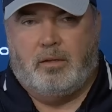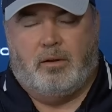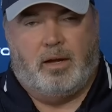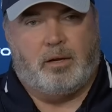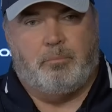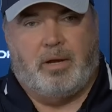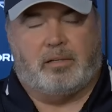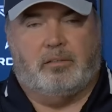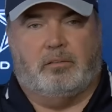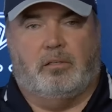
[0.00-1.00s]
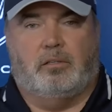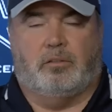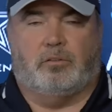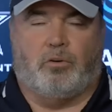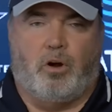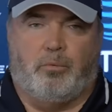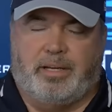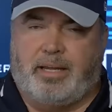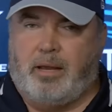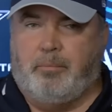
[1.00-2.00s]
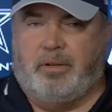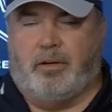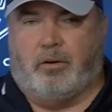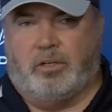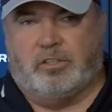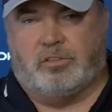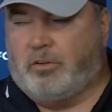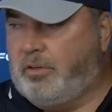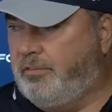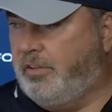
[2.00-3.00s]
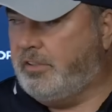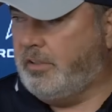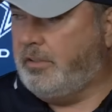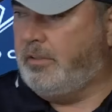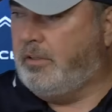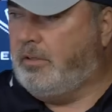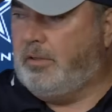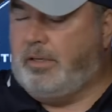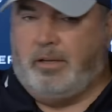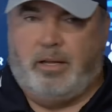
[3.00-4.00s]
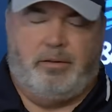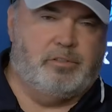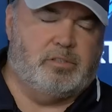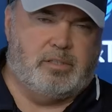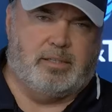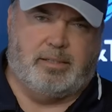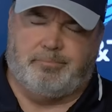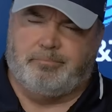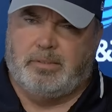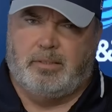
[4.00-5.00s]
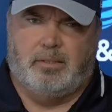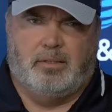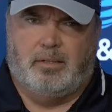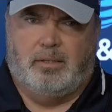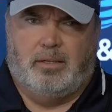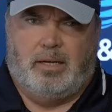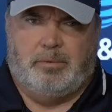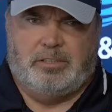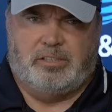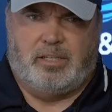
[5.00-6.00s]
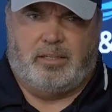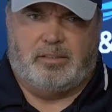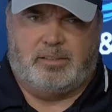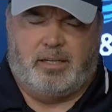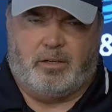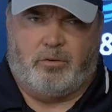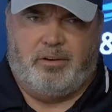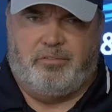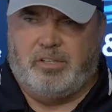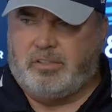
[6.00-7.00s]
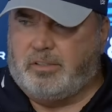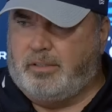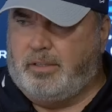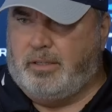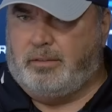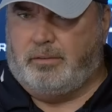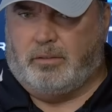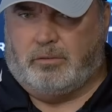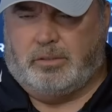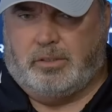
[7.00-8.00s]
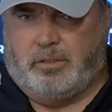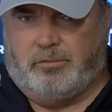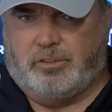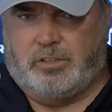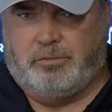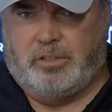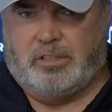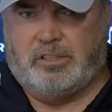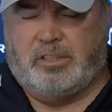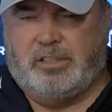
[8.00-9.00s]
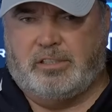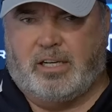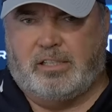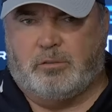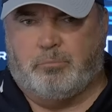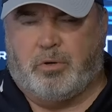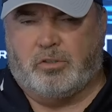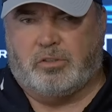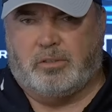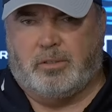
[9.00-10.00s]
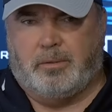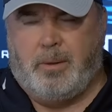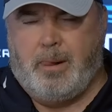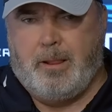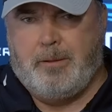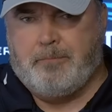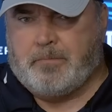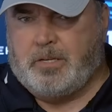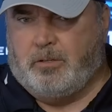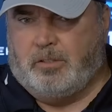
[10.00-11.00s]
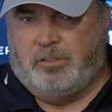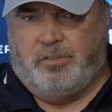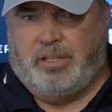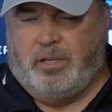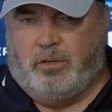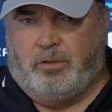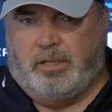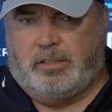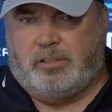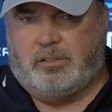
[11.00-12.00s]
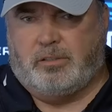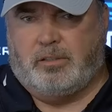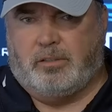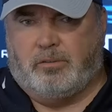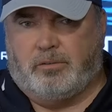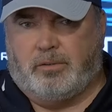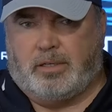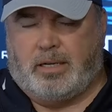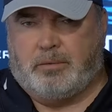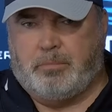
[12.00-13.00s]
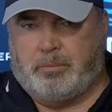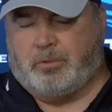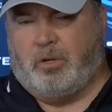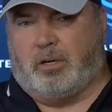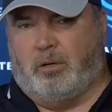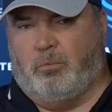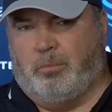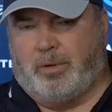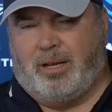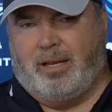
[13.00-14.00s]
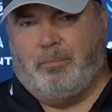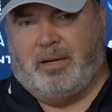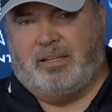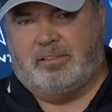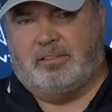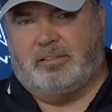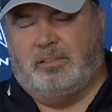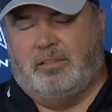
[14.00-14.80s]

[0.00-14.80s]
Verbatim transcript: way? You know, I go back to, you know, Deron when he came in here on his 30th visit. You know, he was I mean, just had a great visit, and you know, and obviously we get to see these guys in person, and you know, in this video, and it's, you know, I can remember talking to Will McClay about this,